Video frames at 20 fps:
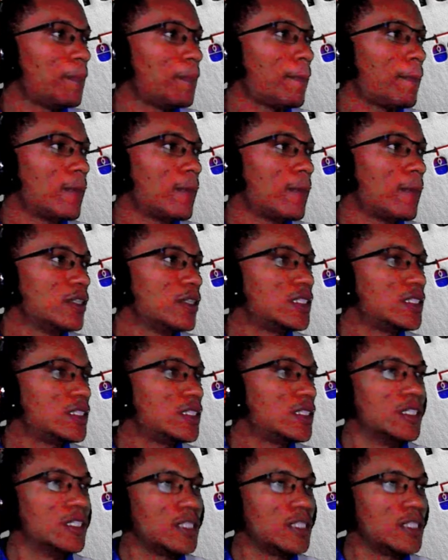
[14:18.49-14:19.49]
It
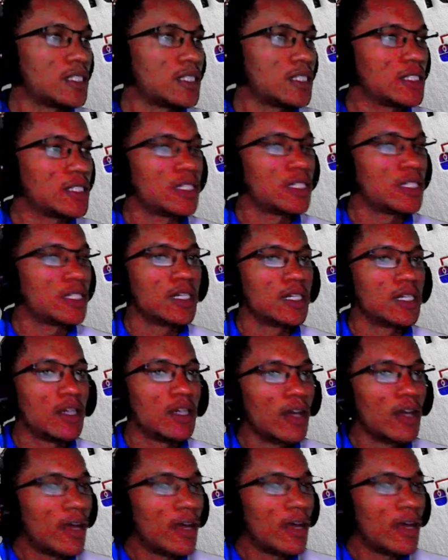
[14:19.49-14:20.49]
says
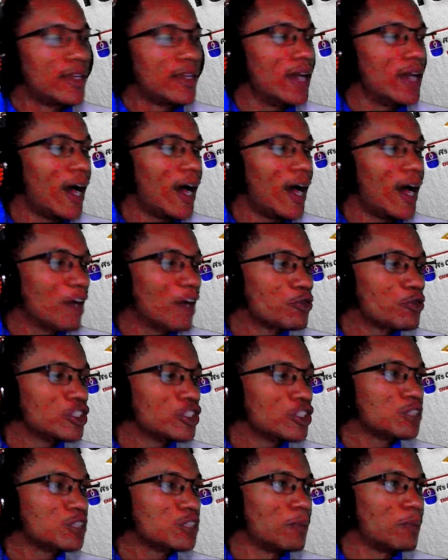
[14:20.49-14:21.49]
the average
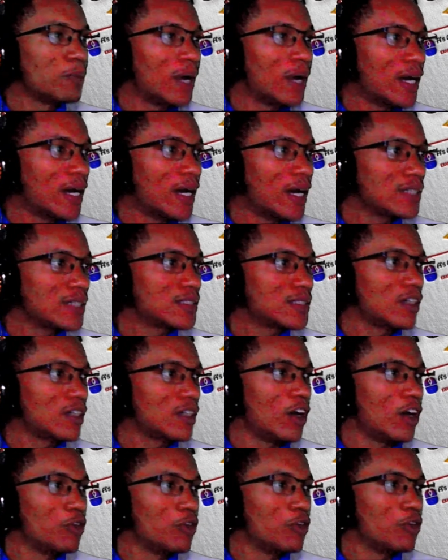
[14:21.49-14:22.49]
mass
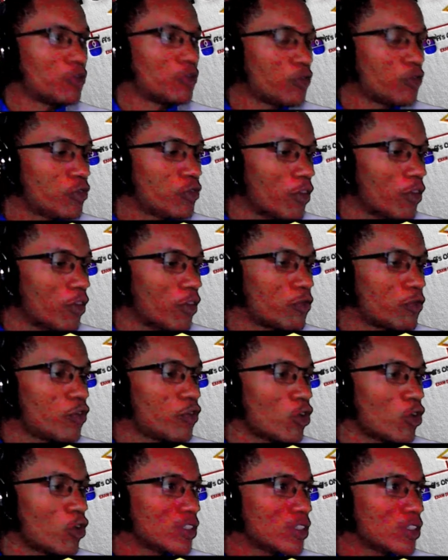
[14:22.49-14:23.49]
of the
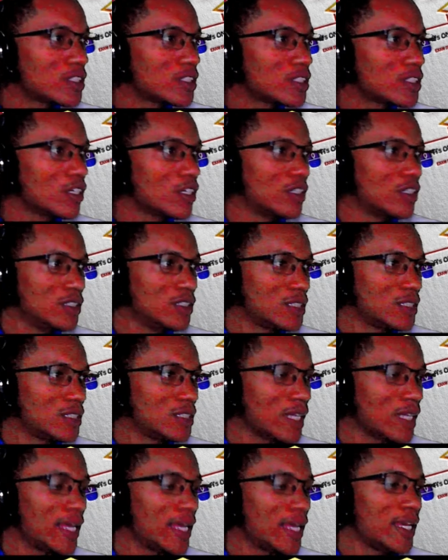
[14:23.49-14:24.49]
4 solids
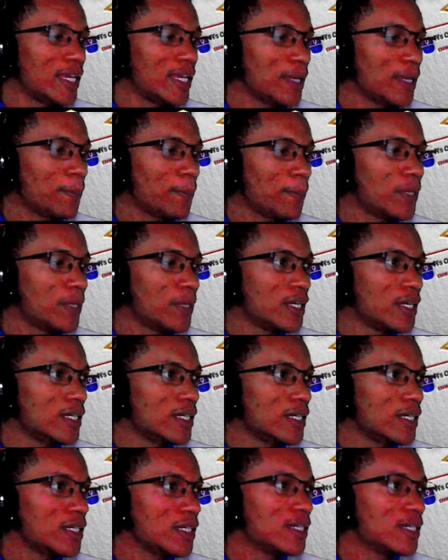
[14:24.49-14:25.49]
A, B,
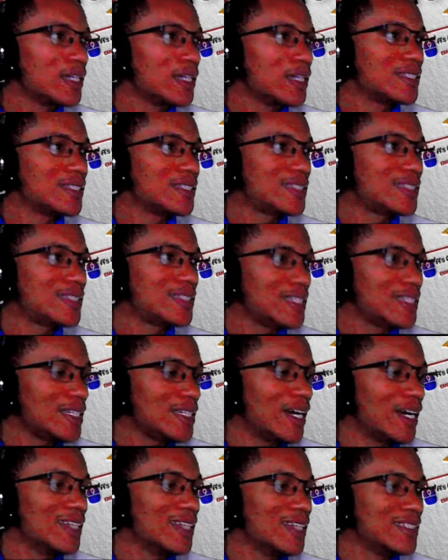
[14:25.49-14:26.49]
C
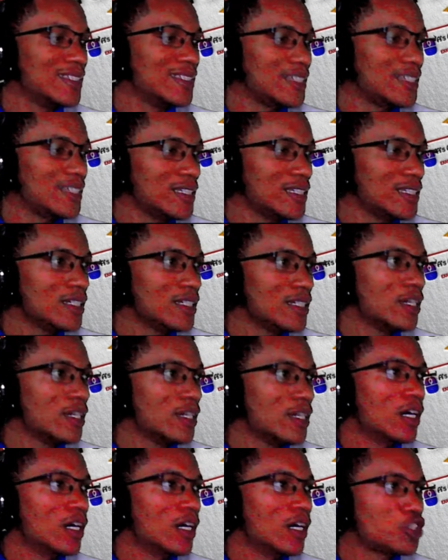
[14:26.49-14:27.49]
and D are
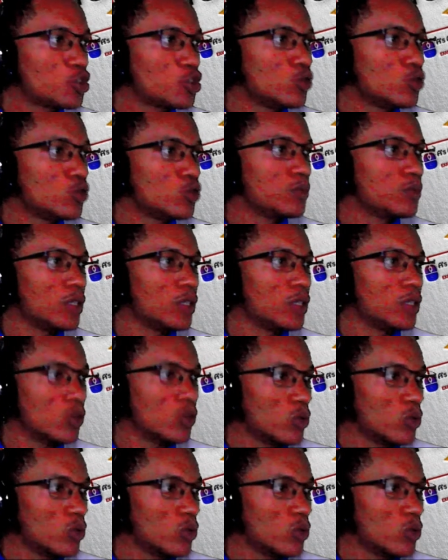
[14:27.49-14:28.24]
shown below